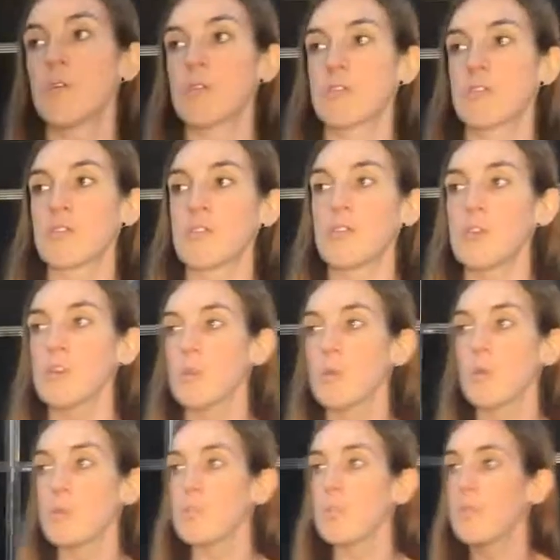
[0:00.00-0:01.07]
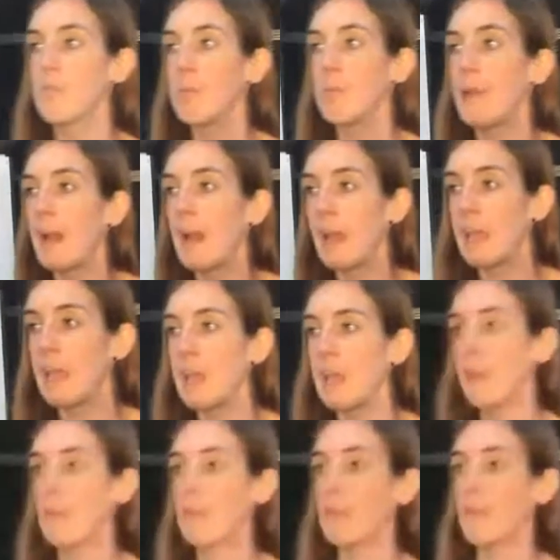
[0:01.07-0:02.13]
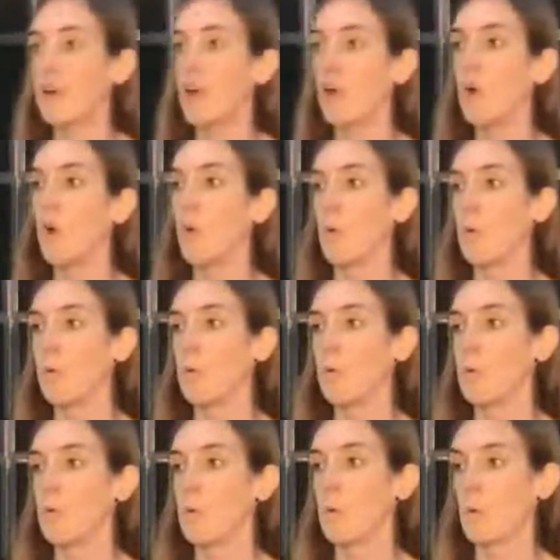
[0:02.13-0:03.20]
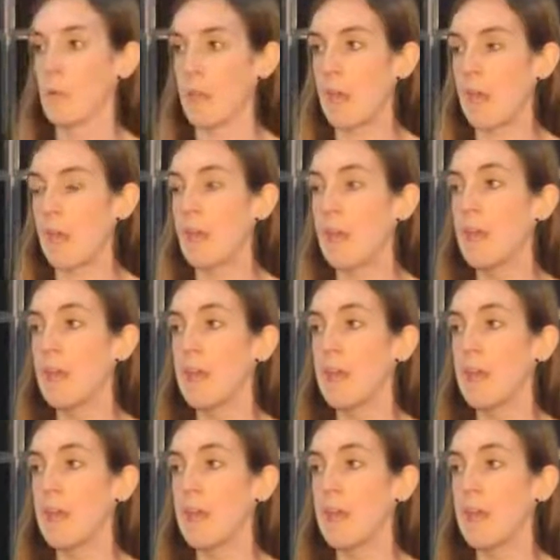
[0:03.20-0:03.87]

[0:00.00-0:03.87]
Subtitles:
school display in the hall, okay?